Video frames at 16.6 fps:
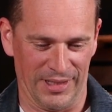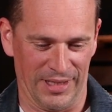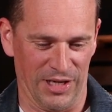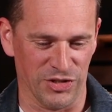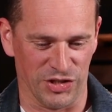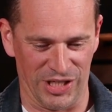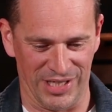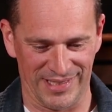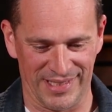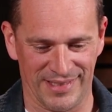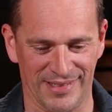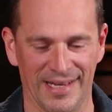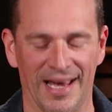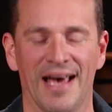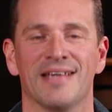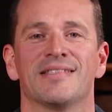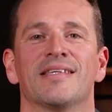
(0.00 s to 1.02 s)
And Jesus
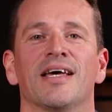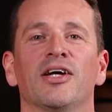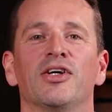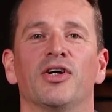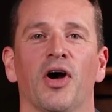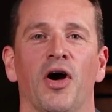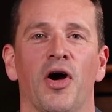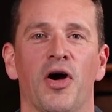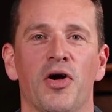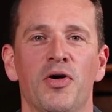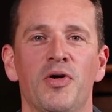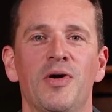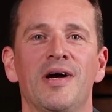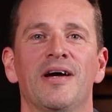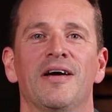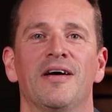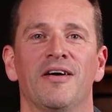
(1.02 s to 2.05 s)
says, then go
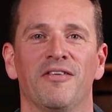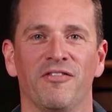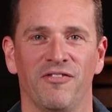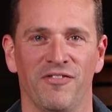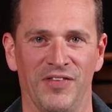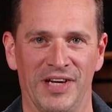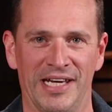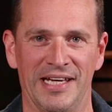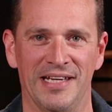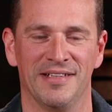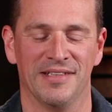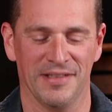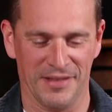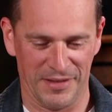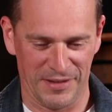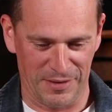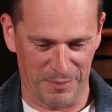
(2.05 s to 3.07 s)
feed
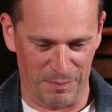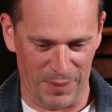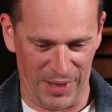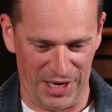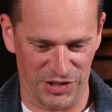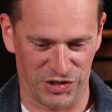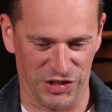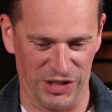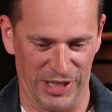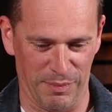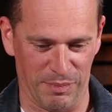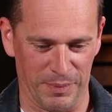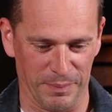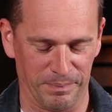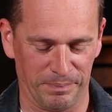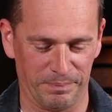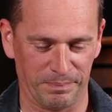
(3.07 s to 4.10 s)
my sheep.